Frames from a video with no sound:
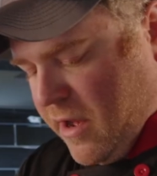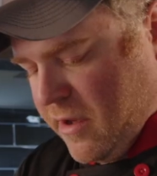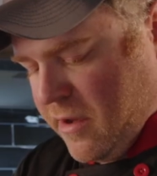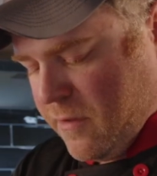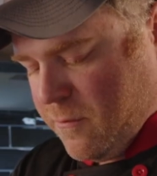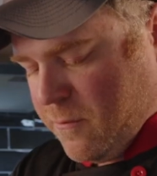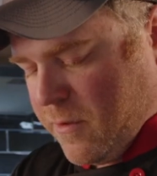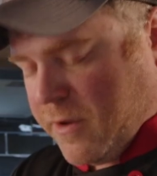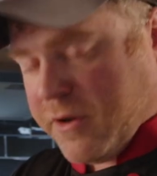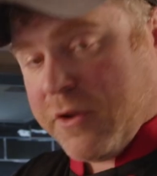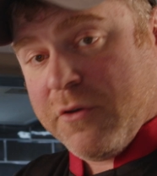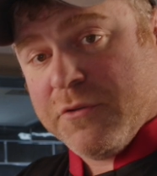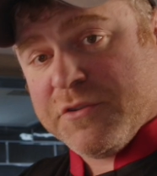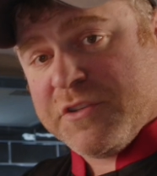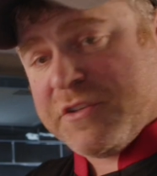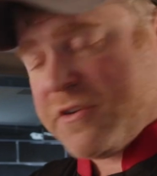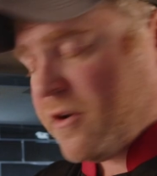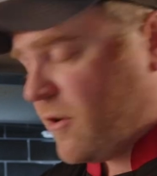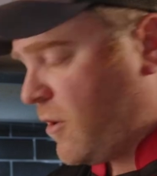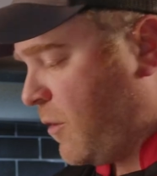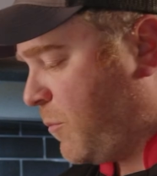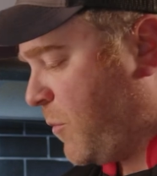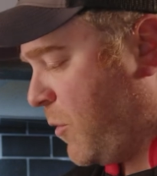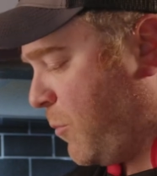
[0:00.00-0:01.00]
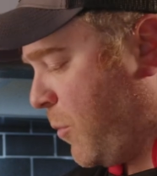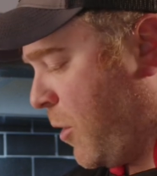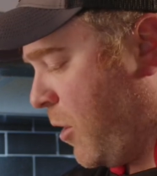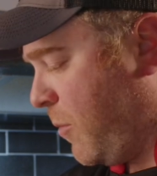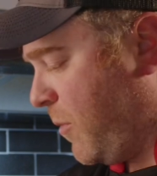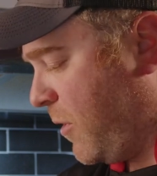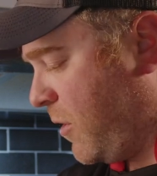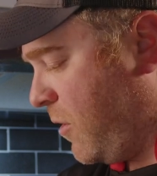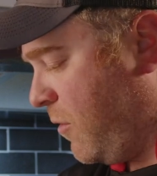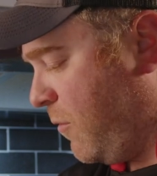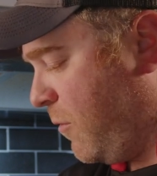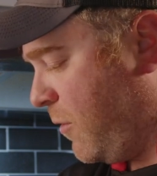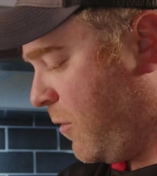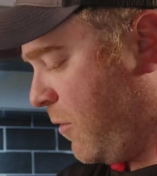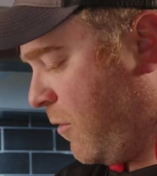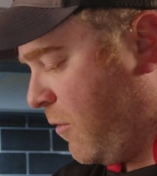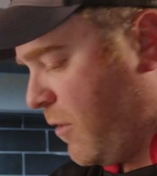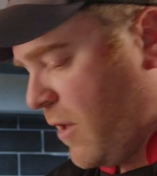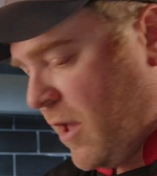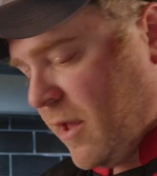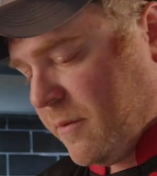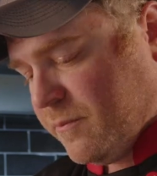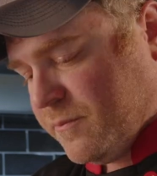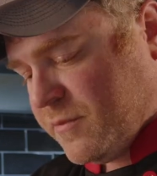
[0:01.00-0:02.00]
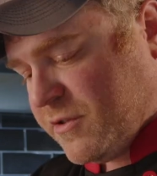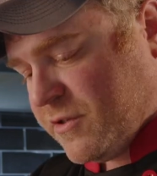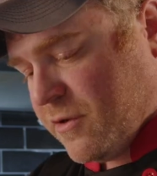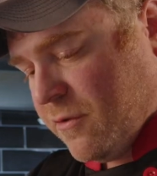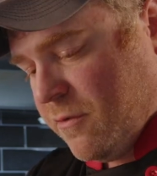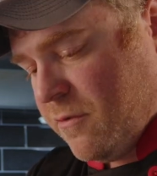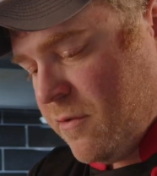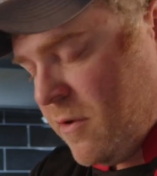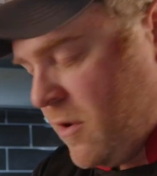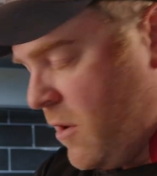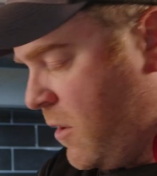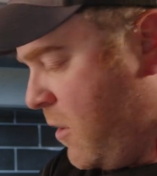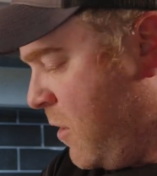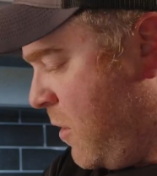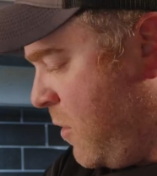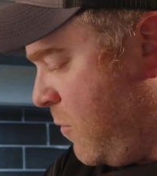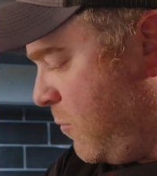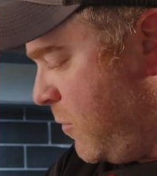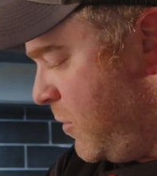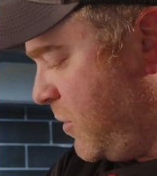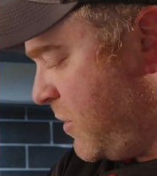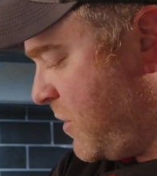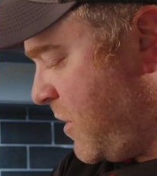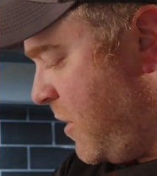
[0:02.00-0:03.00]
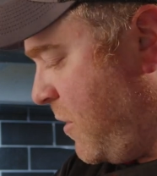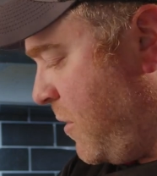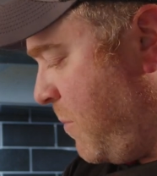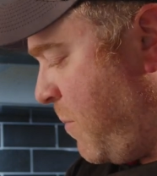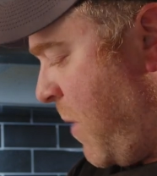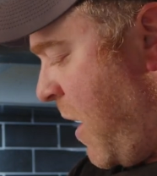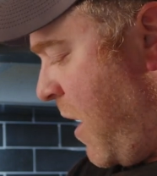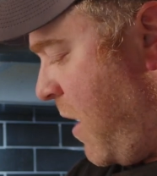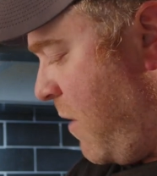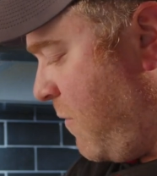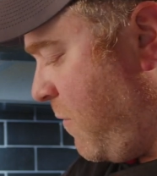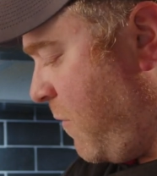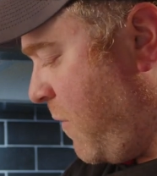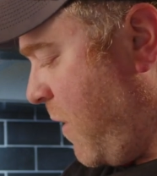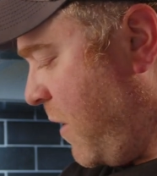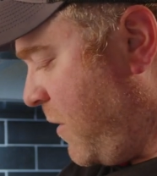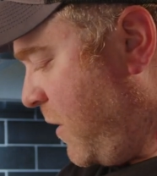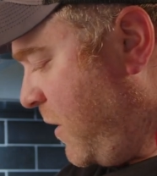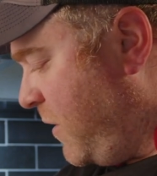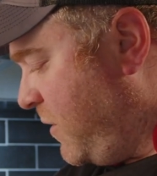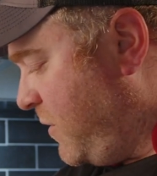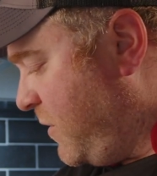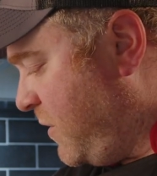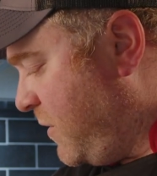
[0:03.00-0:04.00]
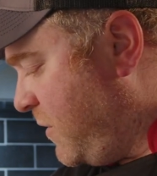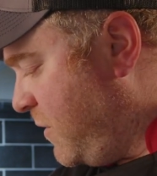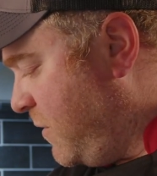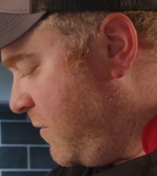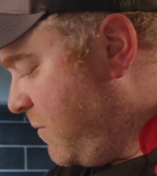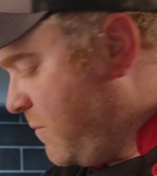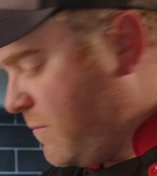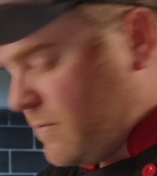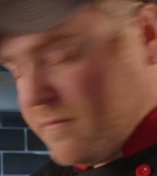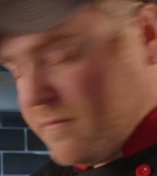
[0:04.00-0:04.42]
didn't want to go start up the barbecue and all that. So we're just gonna pan fry these.